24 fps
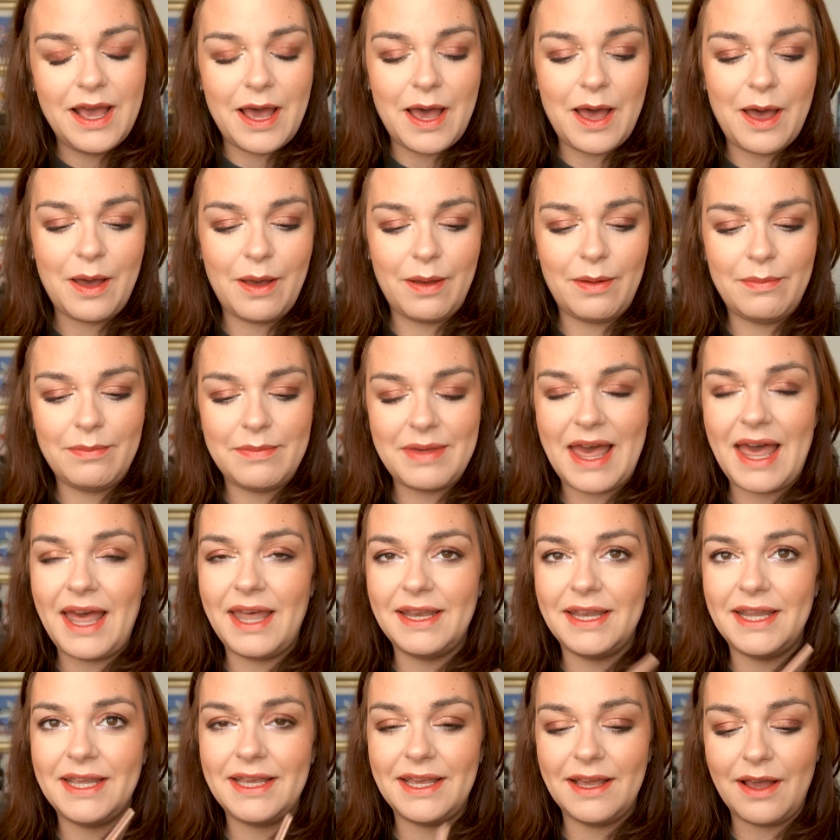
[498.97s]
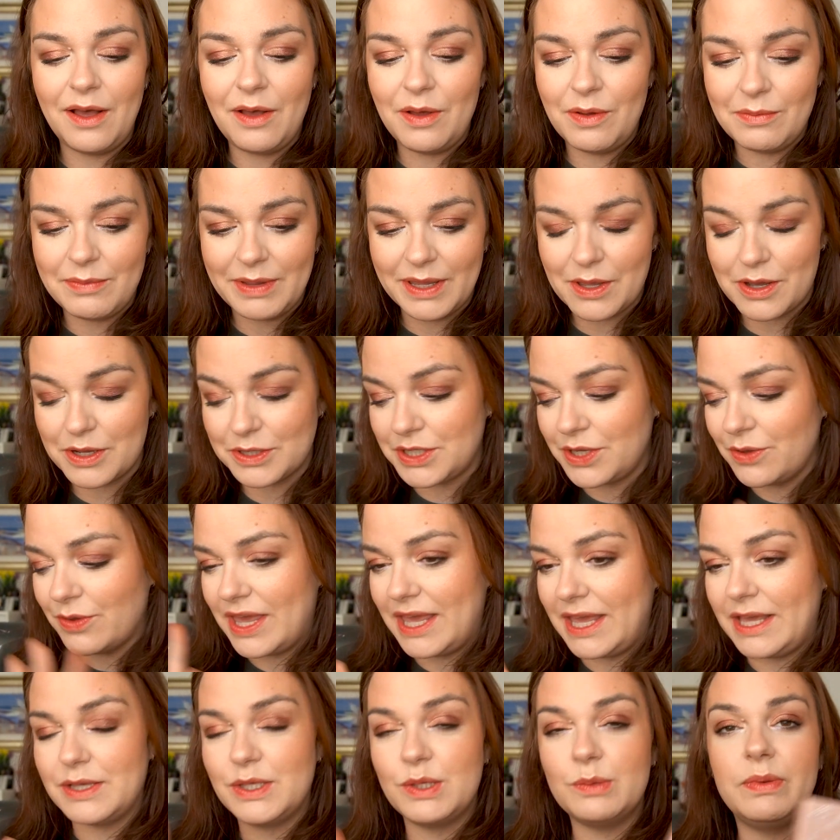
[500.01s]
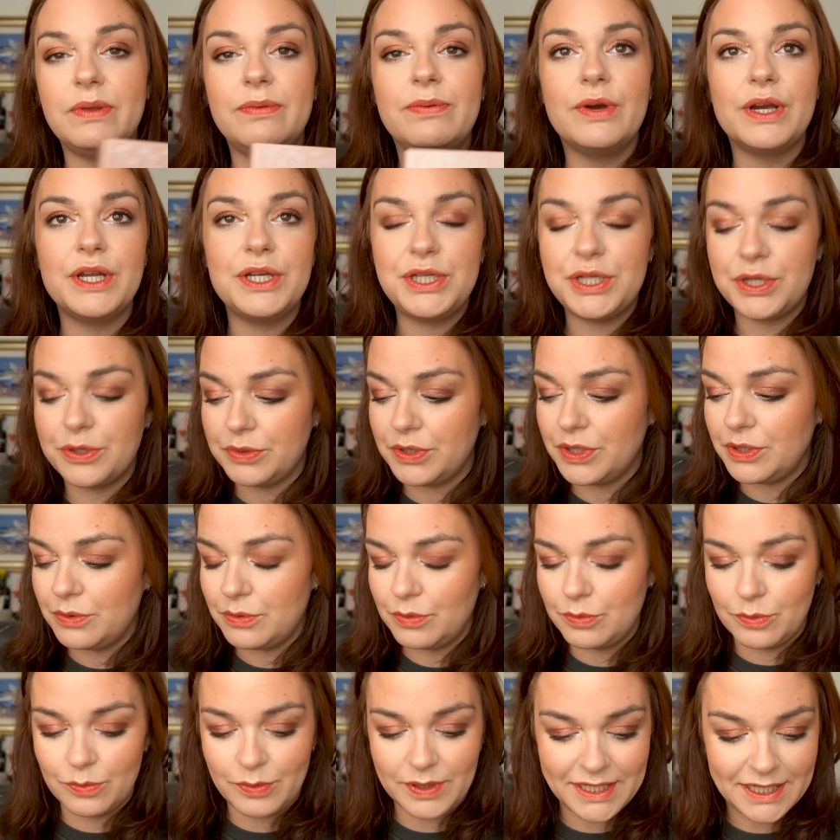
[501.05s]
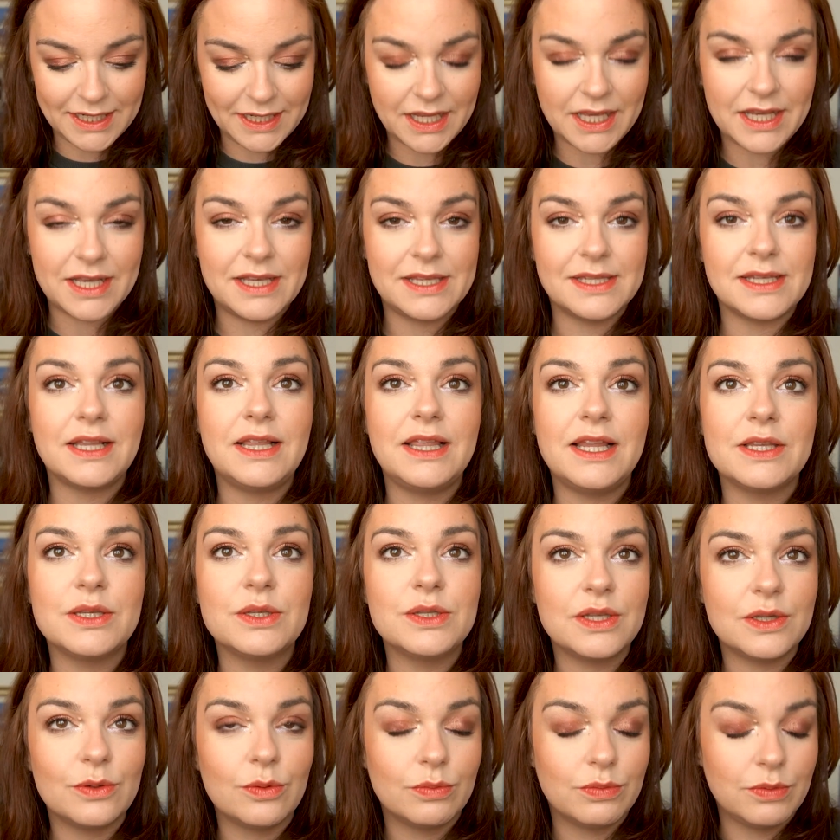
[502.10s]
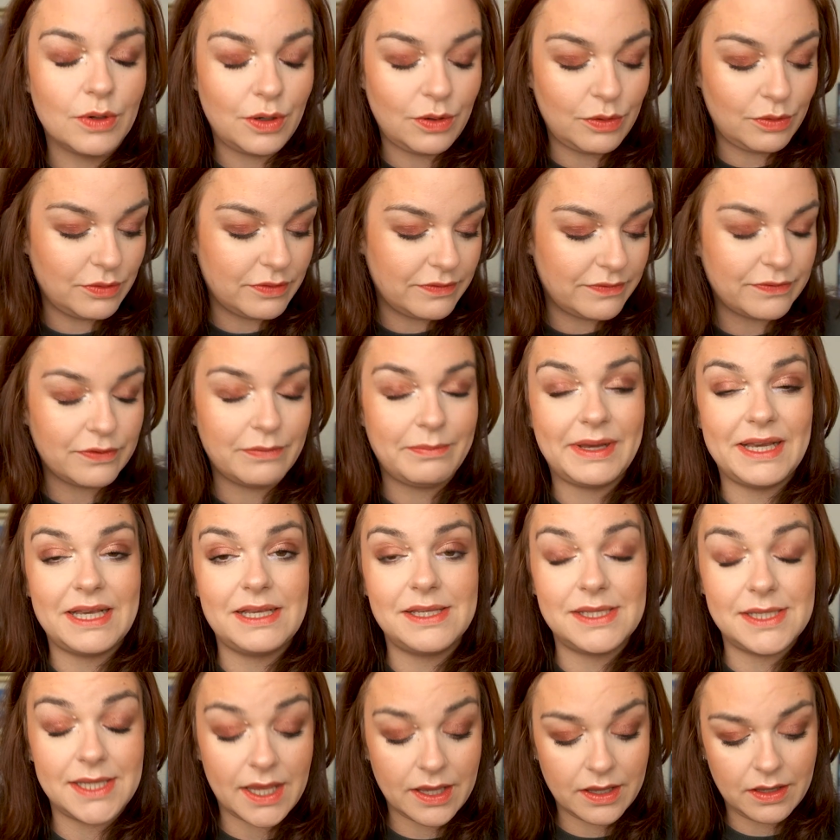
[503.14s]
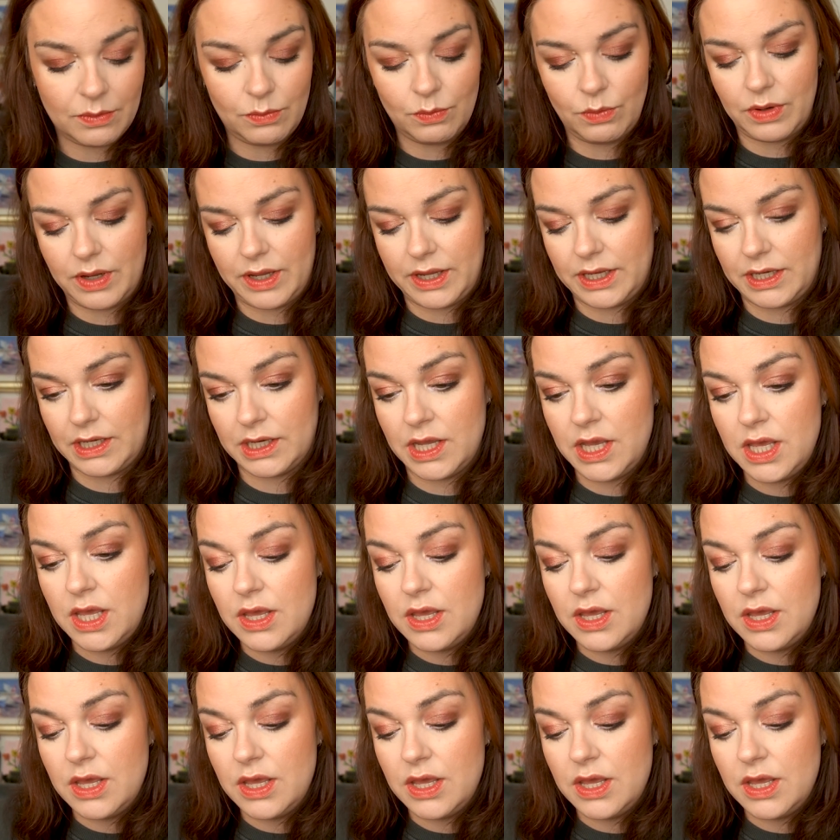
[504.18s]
Oh my gosh. Okay, so before I show you what it is, let's roll for my second one,